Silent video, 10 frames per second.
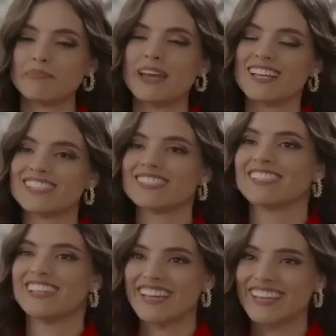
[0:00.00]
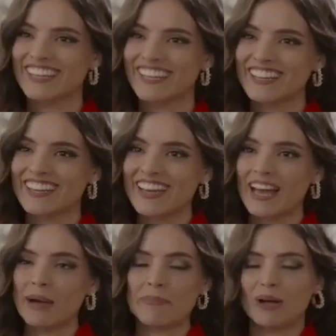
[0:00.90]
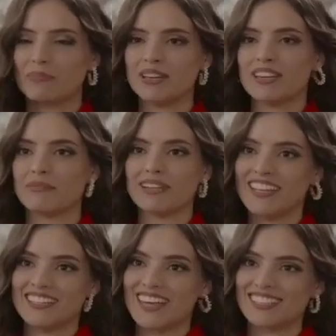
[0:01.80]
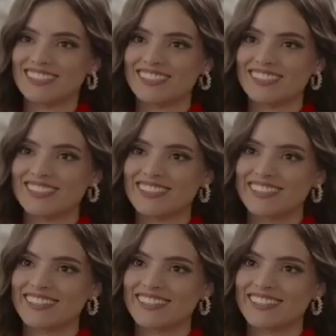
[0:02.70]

best thing about being a ballet dancer?